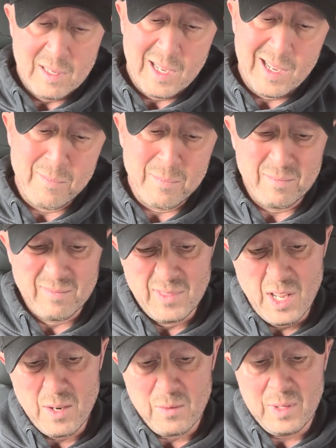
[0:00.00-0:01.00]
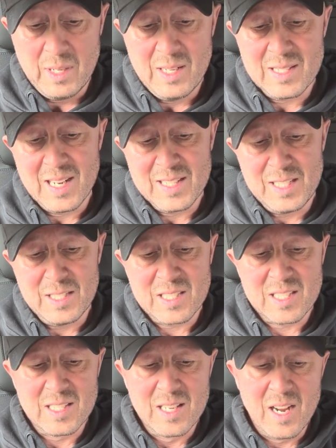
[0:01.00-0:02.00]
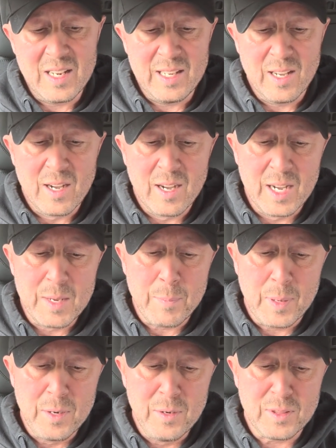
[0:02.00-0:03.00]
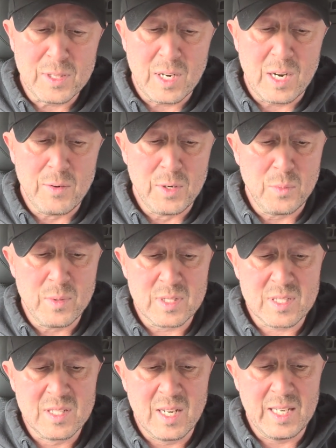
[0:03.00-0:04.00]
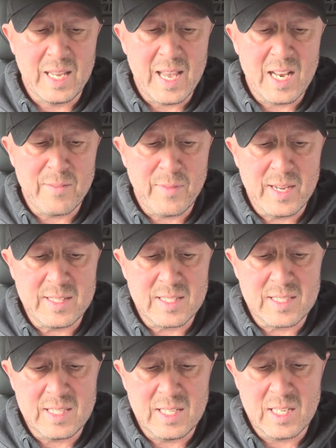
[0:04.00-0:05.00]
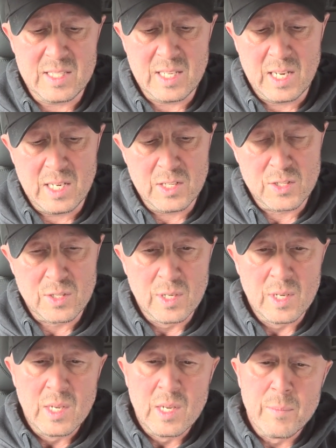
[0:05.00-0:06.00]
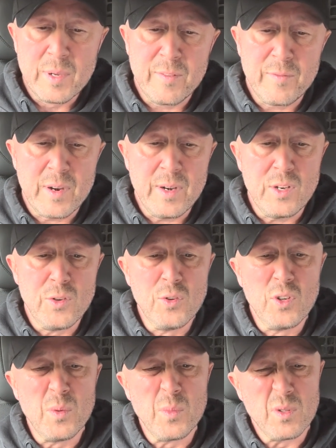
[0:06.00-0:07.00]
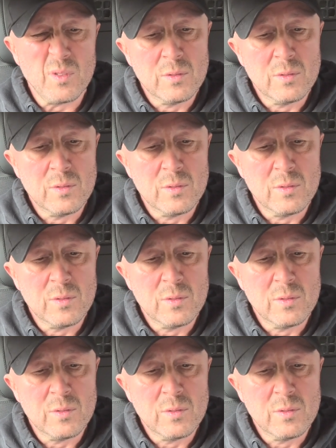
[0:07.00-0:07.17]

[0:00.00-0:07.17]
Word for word: And um, no, he's actually slightly hypothyroid with a slightly elevated TSH, but a very normal